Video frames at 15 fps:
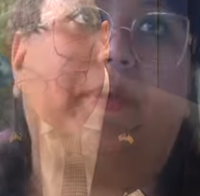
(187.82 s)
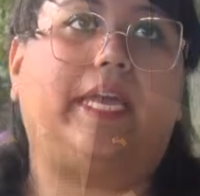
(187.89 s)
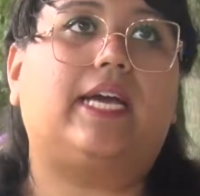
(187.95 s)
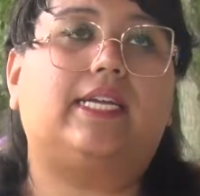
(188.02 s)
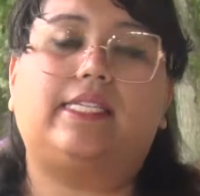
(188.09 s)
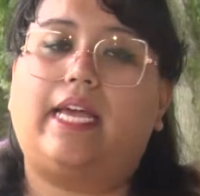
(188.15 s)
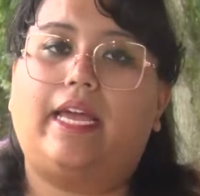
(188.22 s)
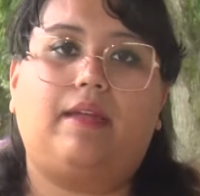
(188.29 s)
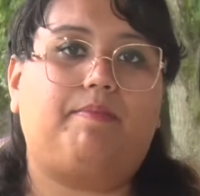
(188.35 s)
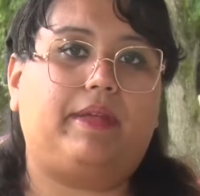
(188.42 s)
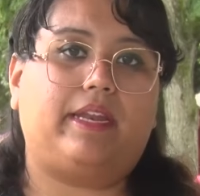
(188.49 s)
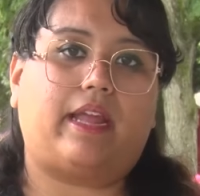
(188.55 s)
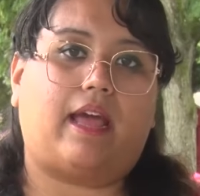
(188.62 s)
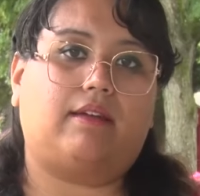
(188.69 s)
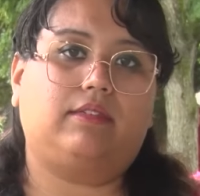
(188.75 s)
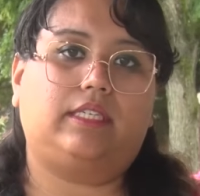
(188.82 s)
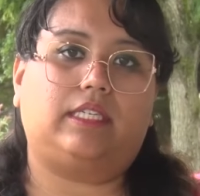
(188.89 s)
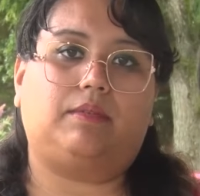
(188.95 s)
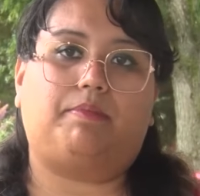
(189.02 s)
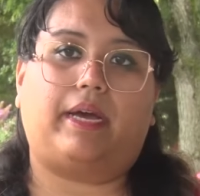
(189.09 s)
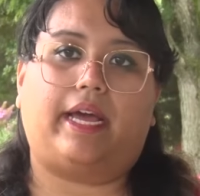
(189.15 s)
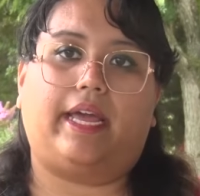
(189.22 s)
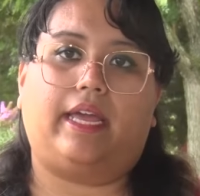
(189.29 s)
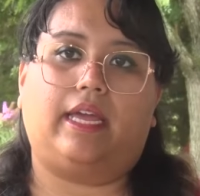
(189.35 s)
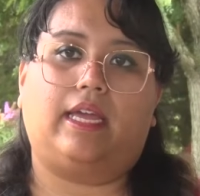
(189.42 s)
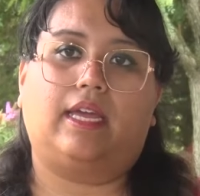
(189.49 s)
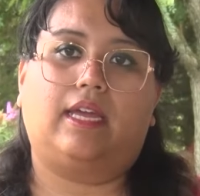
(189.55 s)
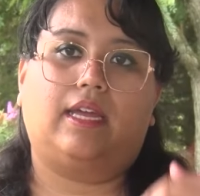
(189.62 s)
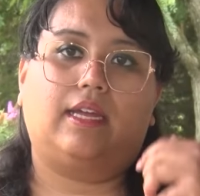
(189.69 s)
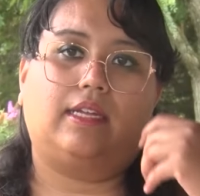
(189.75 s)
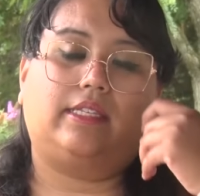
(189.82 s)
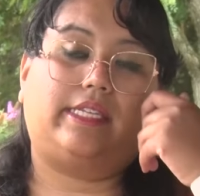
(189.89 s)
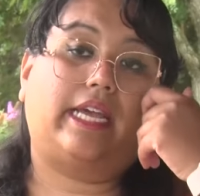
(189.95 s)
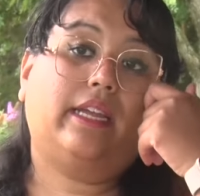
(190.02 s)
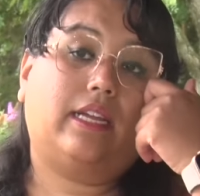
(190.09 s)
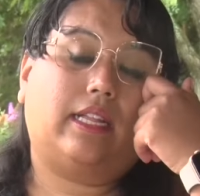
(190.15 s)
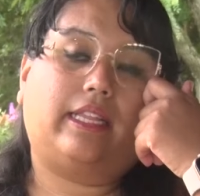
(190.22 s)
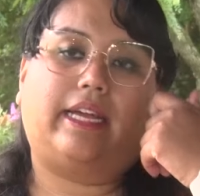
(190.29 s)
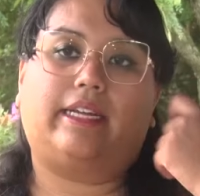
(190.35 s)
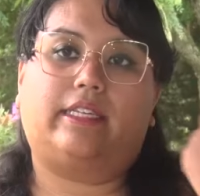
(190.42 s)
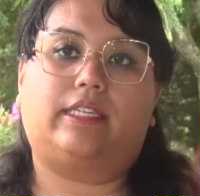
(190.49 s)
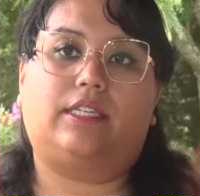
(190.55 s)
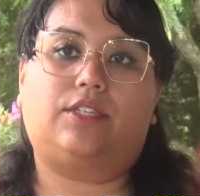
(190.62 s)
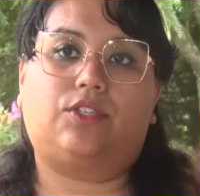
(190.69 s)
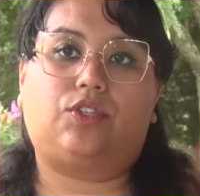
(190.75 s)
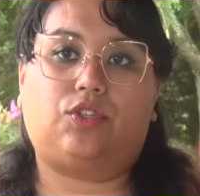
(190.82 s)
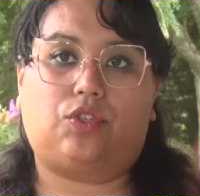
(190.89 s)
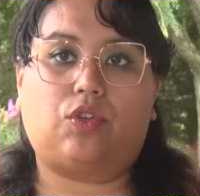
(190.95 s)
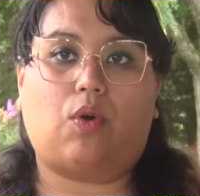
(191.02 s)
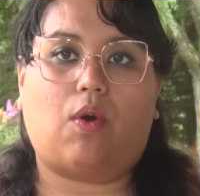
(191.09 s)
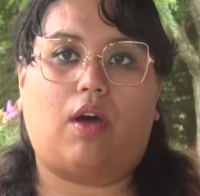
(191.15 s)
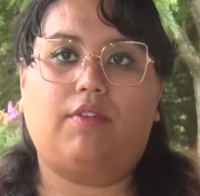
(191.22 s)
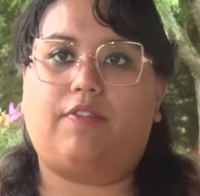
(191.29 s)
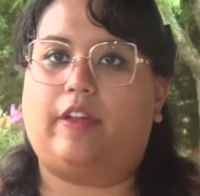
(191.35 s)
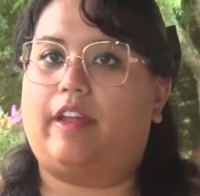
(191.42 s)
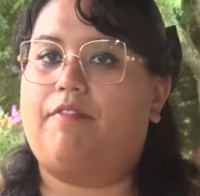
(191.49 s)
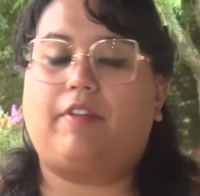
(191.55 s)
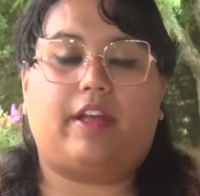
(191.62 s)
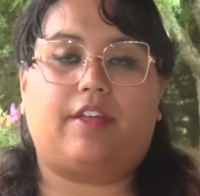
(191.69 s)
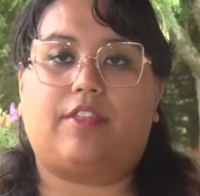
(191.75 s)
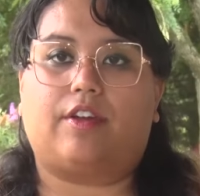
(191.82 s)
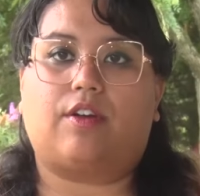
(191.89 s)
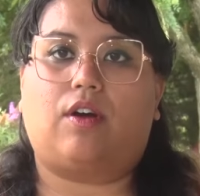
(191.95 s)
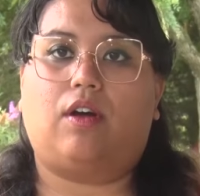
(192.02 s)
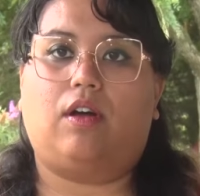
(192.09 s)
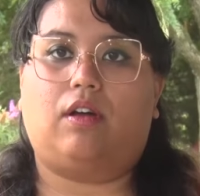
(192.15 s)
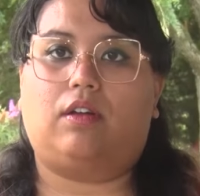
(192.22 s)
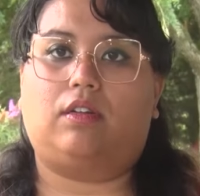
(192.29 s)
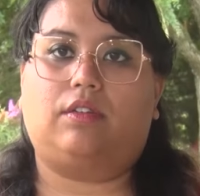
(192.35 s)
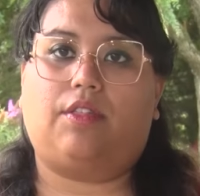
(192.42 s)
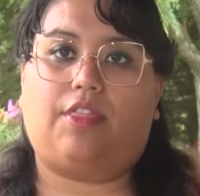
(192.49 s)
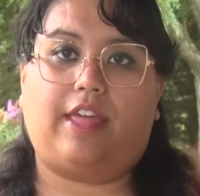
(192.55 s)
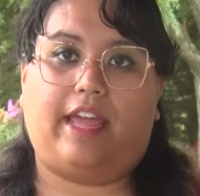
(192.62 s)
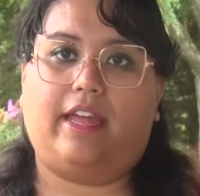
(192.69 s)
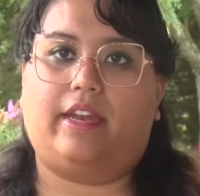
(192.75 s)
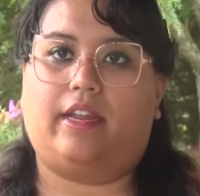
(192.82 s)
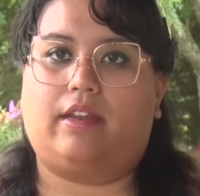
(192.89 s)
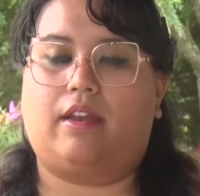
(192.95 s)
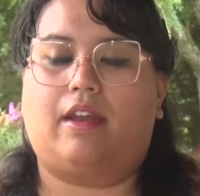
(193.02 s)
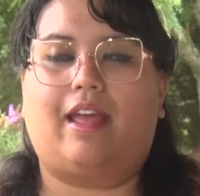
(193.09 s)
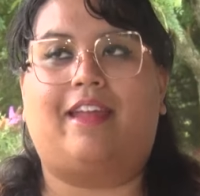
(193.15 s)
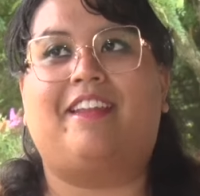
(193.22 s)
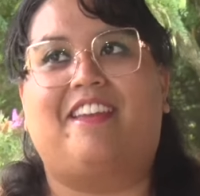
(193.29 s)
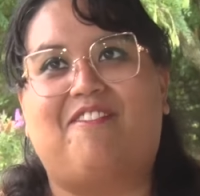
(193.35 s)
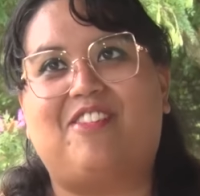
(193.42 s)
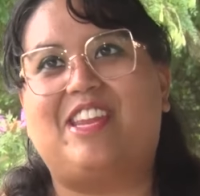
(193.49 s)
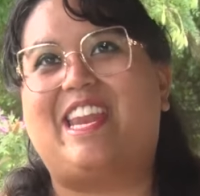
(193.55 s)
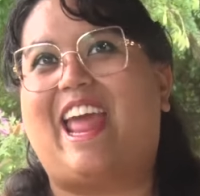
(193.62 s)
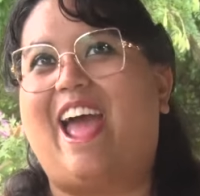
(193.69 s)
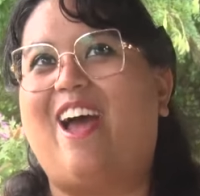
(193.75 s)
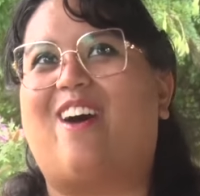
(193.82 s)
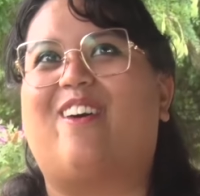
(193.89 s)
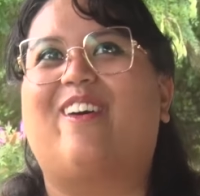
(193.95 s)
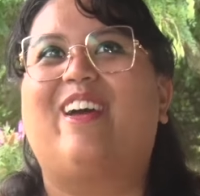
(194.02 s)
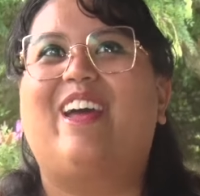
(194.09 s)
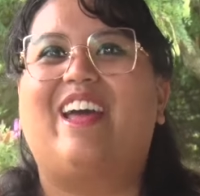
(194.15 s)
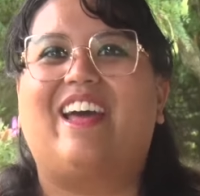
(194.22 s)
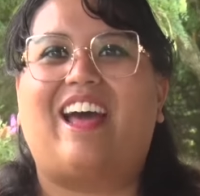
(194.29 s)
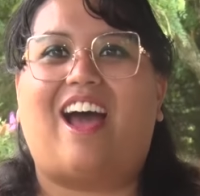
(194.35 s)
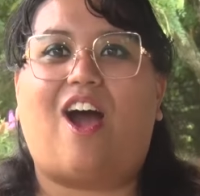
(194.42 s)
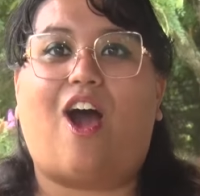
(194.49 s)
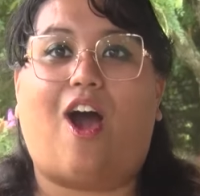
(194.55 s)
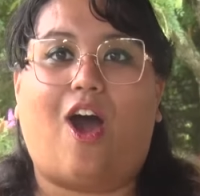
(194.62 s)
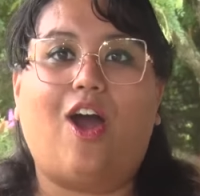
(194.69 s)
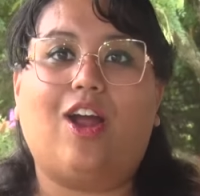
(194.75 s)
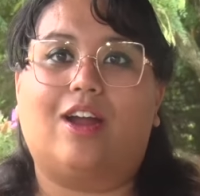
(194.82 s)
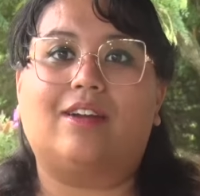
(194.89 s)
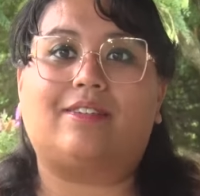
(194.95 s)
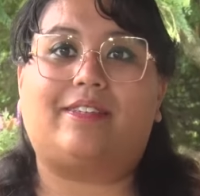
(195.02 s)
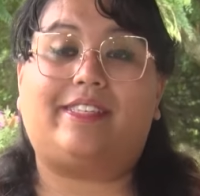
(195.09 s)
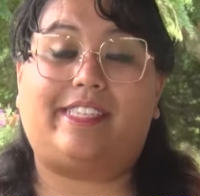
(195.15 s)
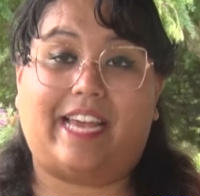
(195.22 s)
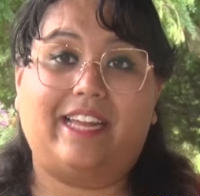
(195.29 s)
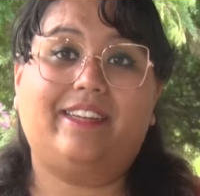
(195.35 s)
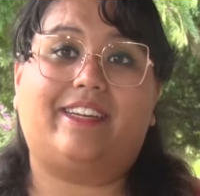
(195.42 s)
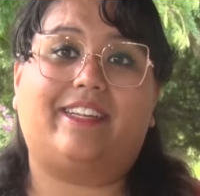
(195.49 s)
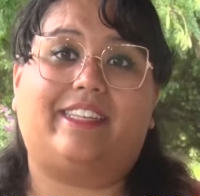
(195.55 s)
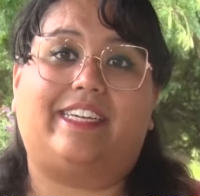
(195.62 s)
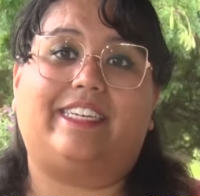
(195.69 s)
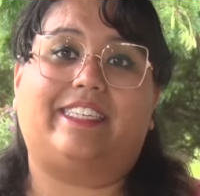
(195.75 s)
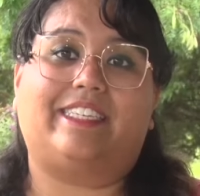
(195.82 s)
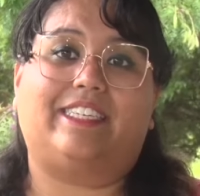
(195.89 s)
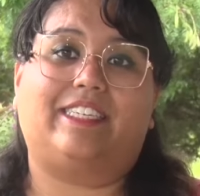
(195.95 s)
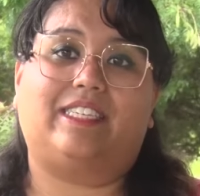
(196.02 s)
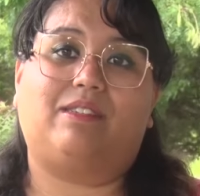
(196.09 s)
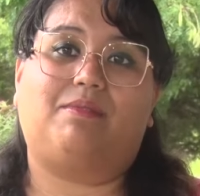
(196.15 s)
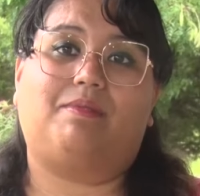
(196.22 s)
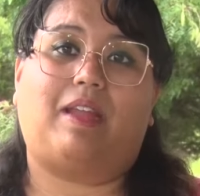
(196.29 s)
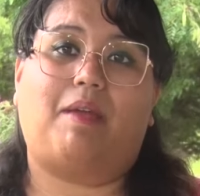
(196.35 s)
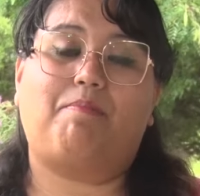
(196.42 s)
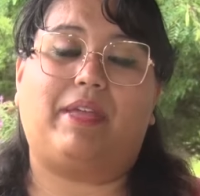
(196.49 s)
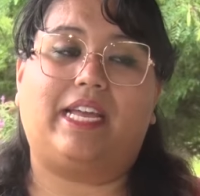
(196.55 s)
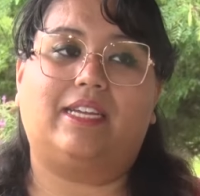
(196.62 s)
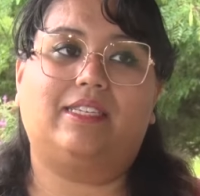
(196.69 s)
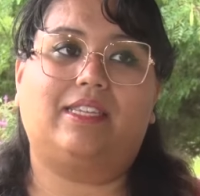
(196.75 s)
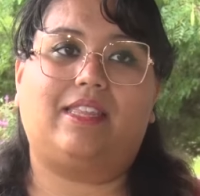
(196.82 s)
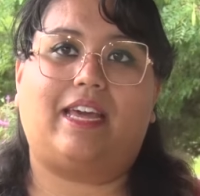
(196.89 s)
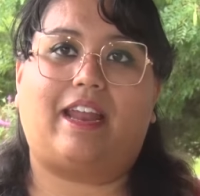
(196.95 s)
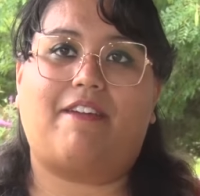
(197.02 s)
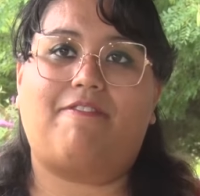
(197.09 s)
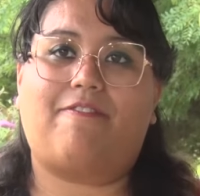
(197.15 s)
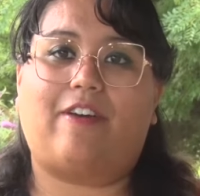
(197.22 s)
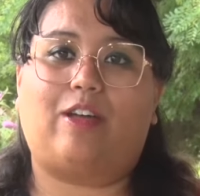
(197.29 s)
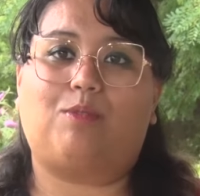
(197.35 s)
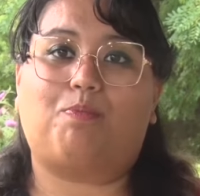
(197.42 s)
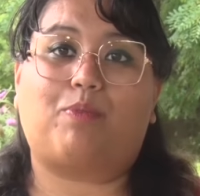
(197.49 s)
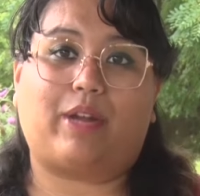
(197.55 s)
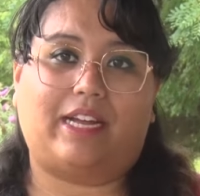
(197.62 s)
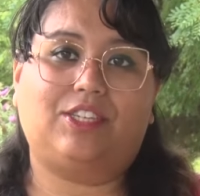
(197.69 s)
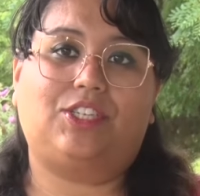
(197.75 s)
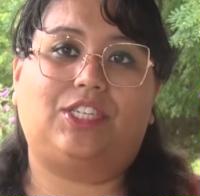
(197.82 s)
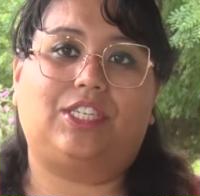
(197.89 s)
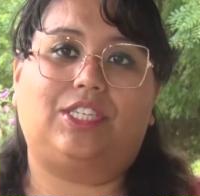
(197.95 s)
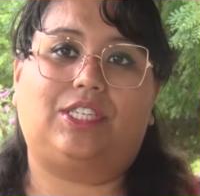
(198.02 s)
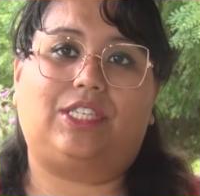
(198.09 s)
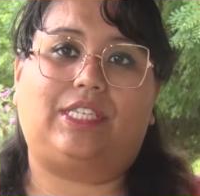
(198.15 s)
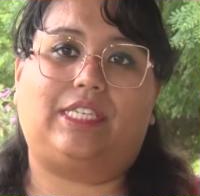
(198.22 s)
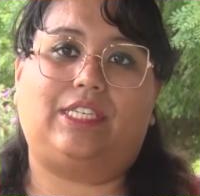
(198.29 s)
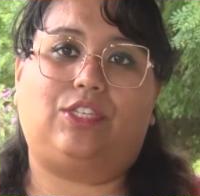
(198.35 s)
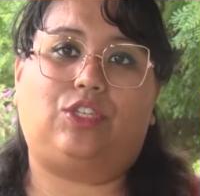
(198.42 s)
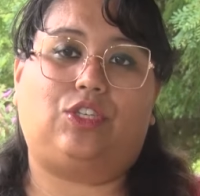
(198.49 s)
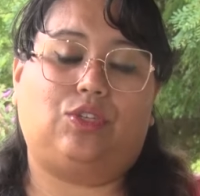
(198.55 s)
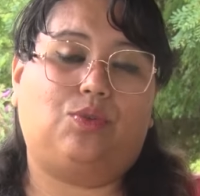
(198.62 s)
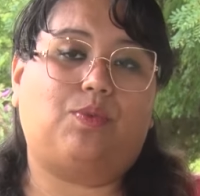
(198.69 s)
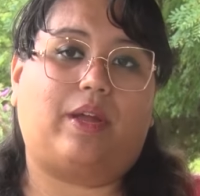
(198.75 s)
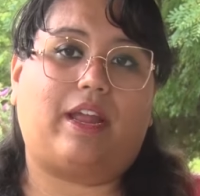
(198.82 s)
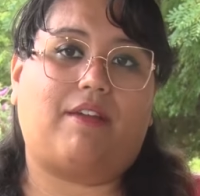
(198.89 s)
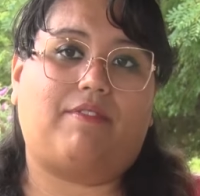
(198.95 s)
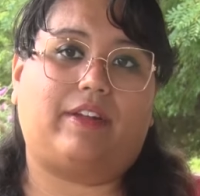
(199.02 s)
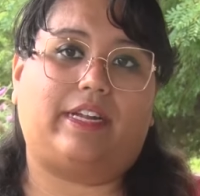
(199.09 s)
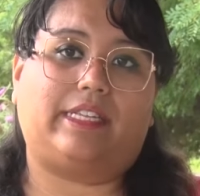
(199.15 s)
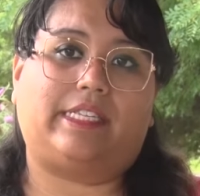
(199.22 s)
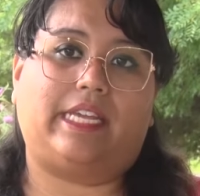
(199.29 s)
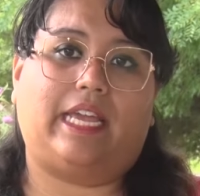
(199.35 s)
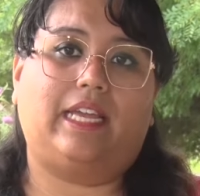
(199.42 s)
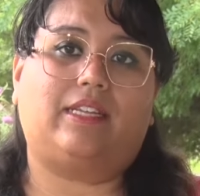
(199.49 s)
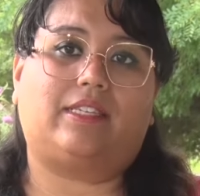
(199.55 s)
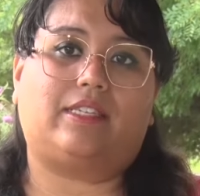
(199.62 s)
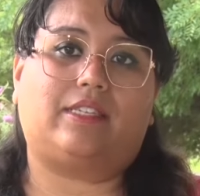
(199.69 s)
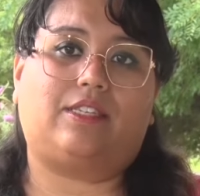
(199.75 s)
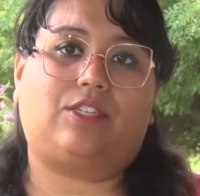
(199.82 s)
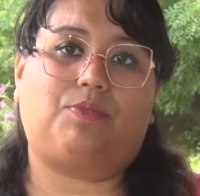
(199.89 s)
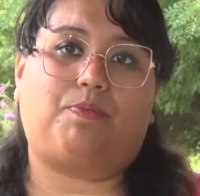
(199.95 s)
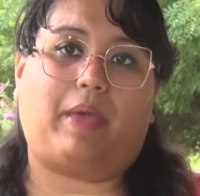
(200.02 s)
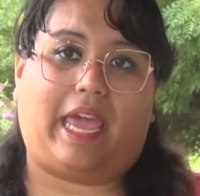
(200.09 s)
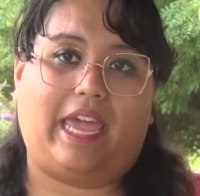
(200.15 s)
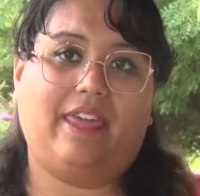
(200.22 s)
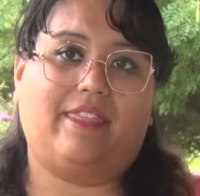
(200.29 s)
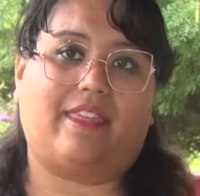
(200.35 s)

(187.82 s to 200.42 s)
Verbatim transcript: Because I had been hounded by debt collectors so often every other call then and, and even now are debt collectors and, and because of that i felt pressured to do whatever it takes to pay